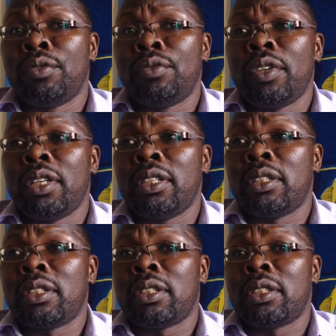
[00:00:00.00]

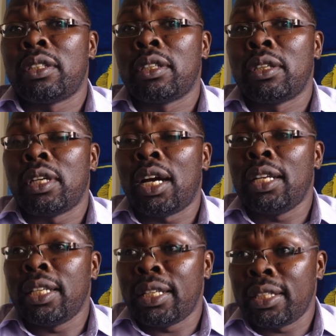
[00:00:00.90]
feels
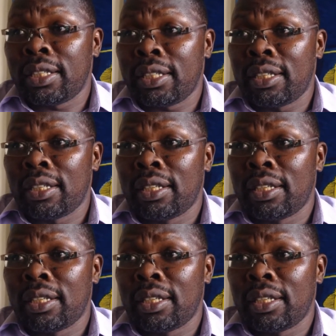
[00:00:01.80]
alienated.